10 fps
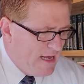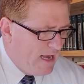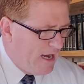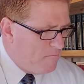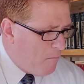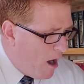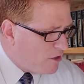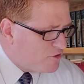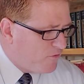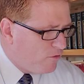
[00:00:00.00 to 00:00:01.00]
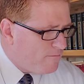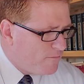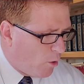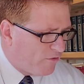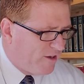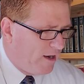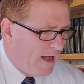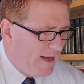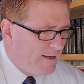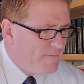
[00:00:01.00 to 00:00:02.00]
uh, Mocksville, North
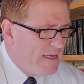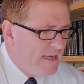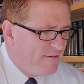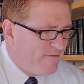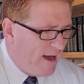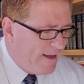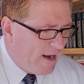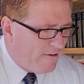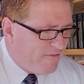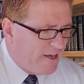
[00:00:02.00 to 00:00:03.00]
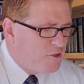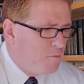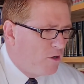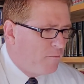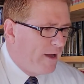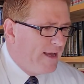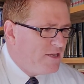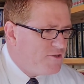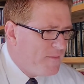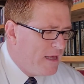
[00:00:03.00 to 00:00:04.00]
Carolina, find our Facebook
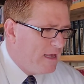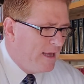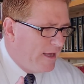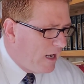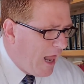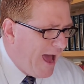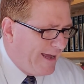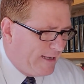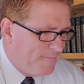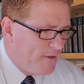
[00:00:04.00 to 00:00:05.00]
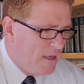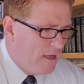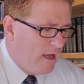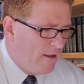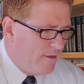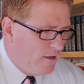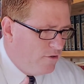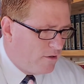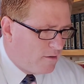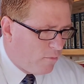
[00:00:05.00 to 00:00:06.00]
page, hit like, and then
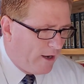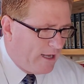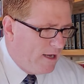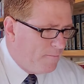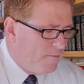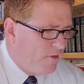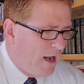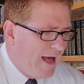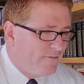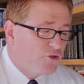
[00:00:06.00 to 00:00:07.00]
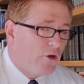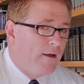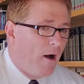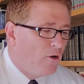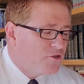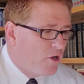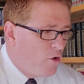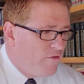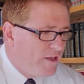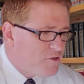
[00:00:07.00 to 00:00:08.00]
you can bring up the live stream.
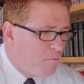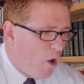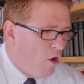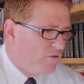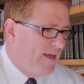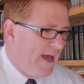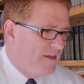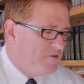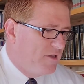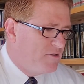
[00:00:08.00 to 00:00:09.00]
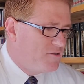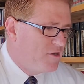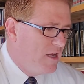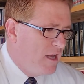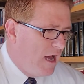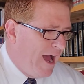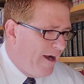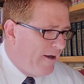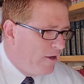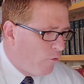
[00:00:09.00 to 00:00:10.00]
Also, this broadcast that's
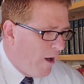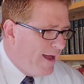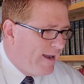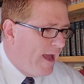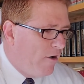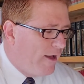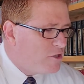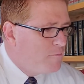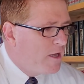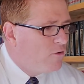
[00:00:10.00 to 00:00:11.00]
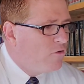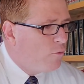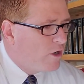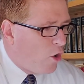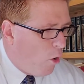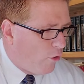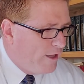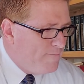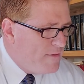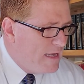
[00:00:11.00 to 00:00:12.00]
airing right now has been
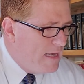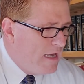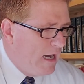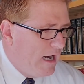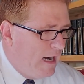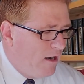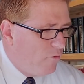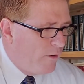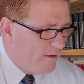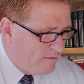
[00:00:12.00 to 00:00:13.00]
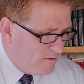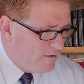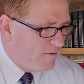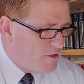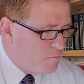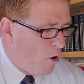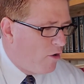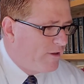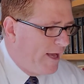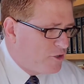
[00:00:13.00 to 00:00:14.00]
recorded uh, when this
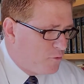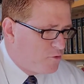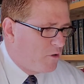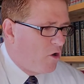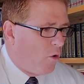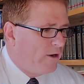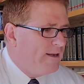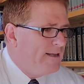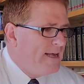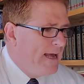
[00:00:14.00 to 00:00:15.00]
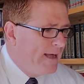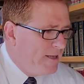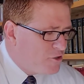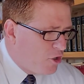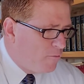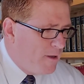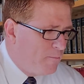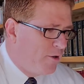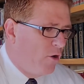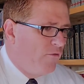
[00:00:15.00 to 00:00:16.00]
broadcast was recorded, and it's going to be
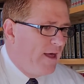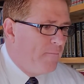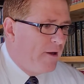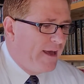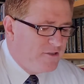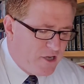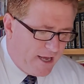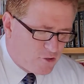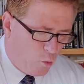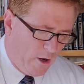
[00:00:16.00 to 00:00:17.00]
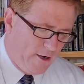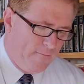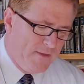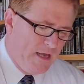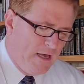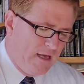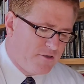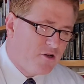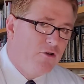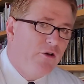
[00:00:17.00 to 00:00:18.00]
put on that page as well. And
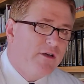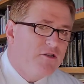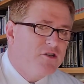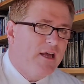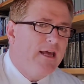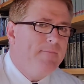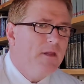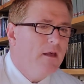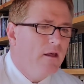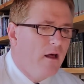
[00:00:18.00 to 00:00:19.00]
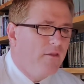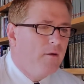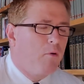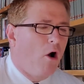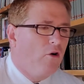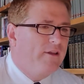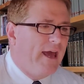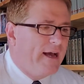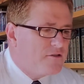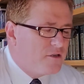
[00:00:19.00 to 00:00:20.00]
so you can see uh, the
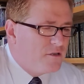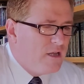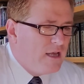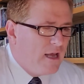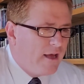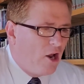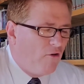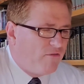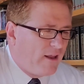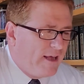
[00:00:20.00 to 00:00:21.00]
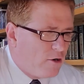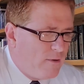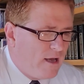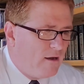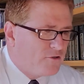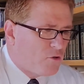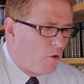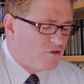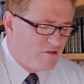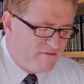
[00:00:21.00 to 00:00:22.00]
broadcast, and, and hopefully it'll be a
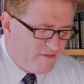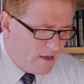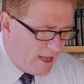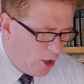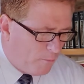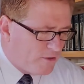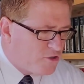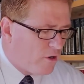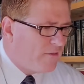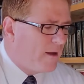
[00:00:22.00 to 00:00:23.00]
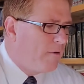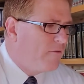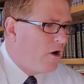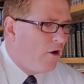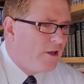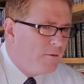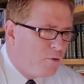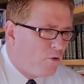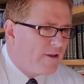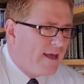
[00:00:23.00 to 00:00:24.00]
source of help and strength. I believe we all need to
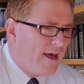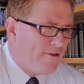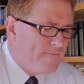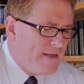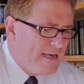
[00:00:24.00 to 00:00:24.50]
pull together